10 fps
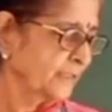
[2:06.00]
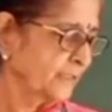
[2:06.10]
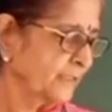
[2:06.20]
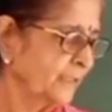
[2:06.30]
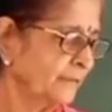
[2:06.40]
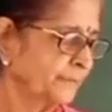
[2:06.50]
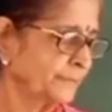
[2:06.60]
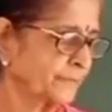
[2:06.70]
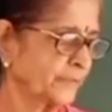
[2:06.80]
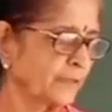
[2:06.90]
Then
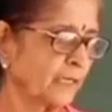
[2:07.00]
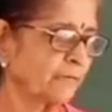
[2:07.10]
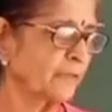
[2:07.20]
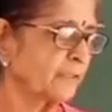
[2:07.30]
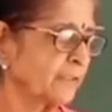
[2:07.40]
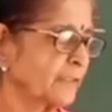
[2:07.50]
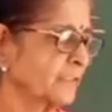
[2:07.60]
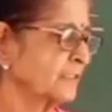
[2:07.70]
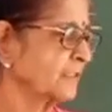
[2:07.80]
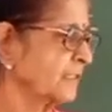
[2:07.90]
here I have done this
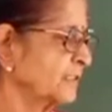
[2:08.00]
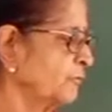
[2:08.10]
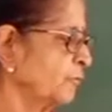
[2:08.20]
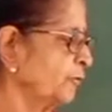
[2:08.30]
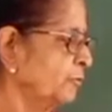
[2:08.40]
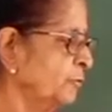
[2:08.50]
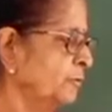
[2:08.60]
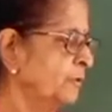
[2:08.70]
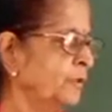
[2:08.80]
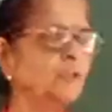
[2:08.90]
exercise for you,
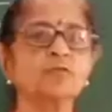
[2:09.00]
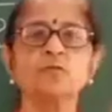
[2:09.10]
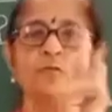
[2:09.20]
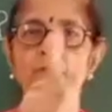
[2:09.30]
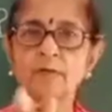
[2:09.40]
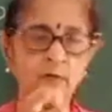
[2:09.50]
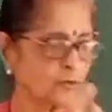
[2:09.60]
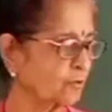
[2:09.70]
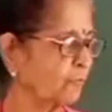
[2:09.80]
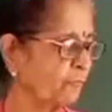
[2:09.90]
so you will
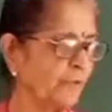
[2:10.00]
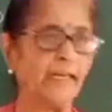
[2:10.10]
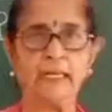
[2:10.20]
also fill.